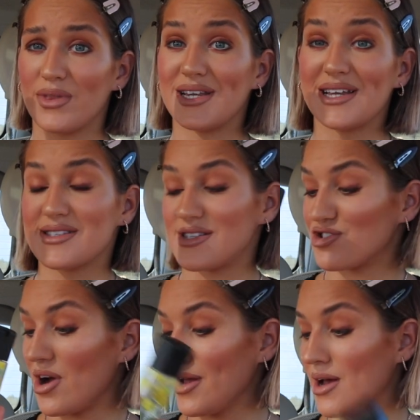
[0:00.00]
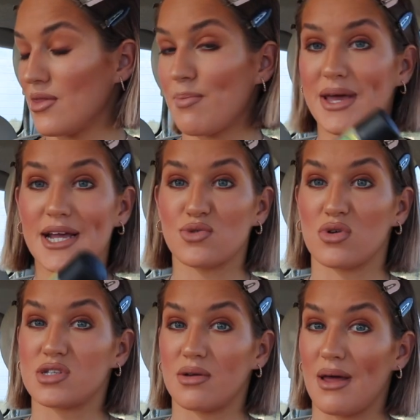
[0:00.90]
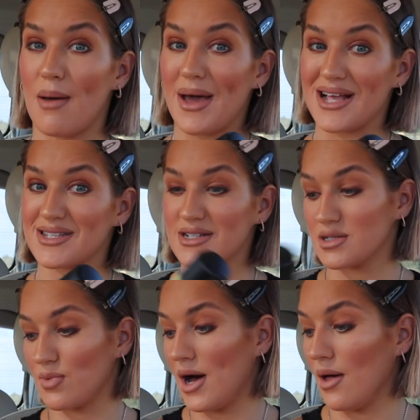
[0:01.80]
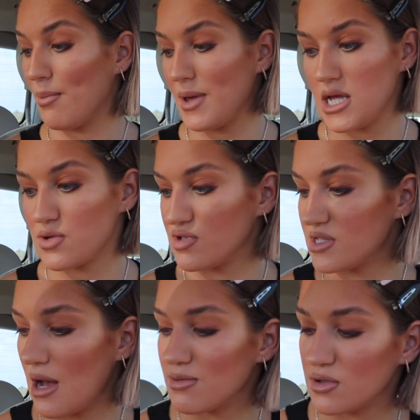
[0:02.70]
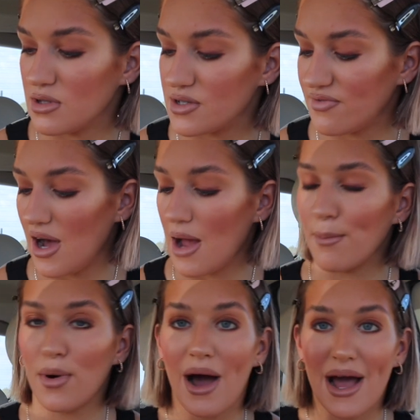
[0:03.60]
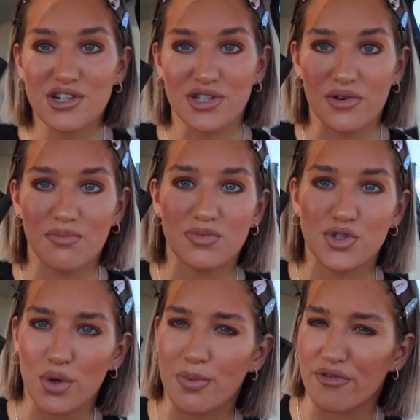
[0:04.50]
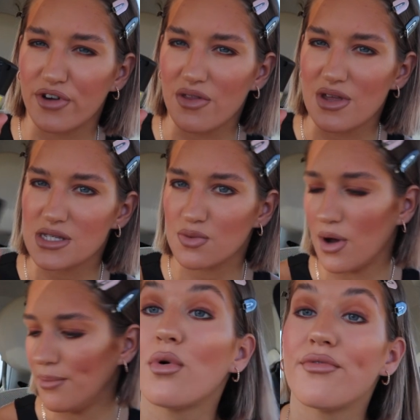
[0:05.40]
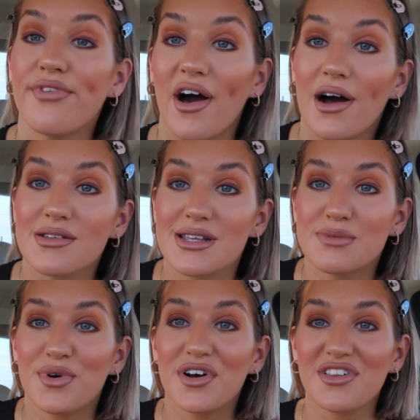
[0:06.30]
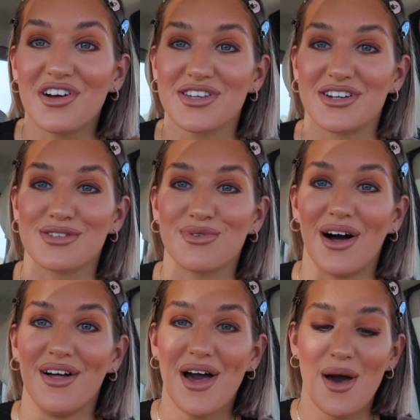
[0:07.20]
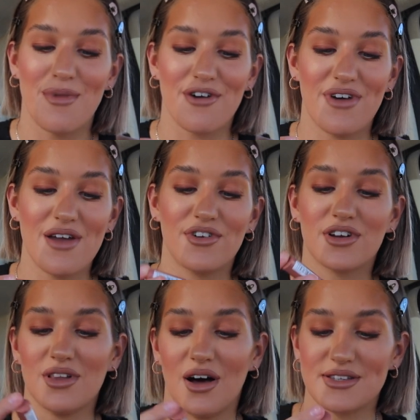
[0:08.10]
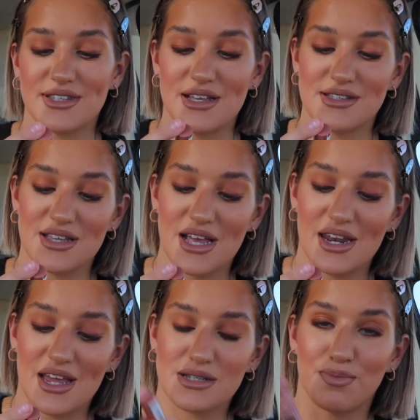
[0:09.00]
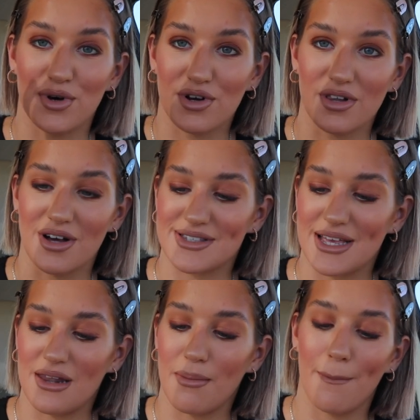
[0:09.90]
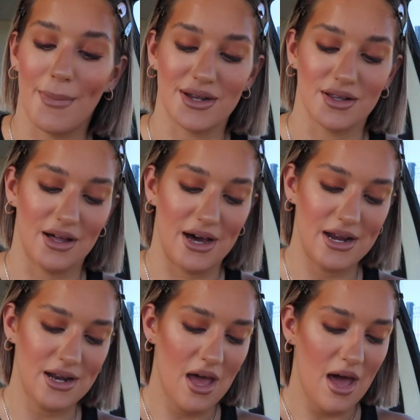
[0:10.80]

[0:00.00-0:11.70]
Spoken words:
You need to try it. The peach one's amazing as well. The peach one's absolutely divine, but I actually do prefer this one. Oh, in fact, let's put a gloss on as well. My favourite gloss is the NYX Butter Gloss in Madeline.